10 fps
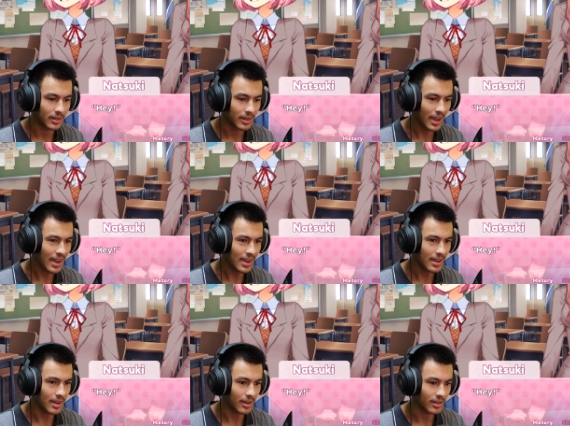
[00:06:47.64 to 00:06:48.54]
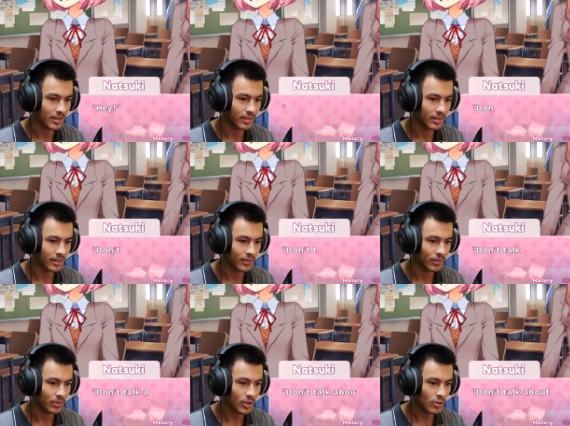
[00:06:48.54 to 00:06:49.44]
Hey!
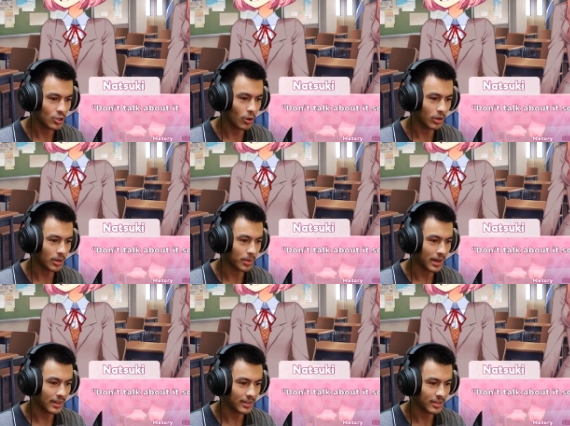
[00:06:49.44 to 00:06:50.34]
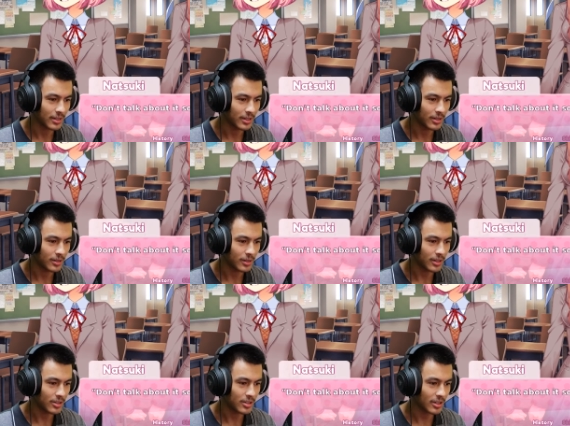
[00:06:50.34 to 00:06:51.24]
Don't talk about it.
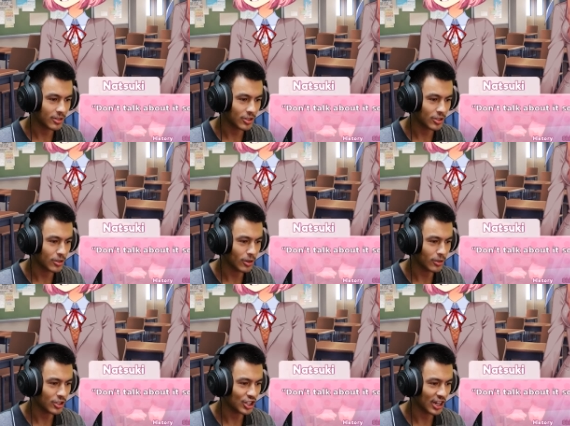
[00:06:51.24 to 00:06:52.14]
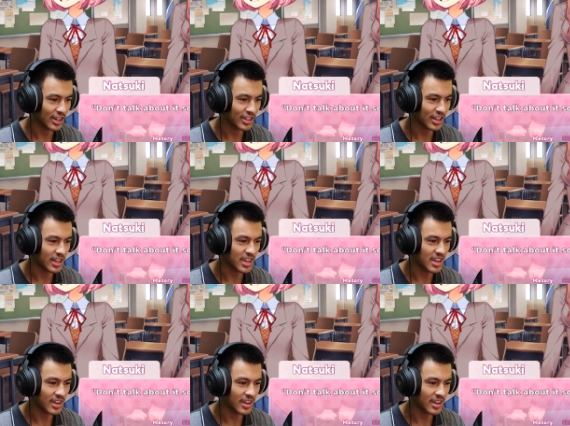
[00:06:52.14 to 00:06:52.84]
It's such nonchalantly...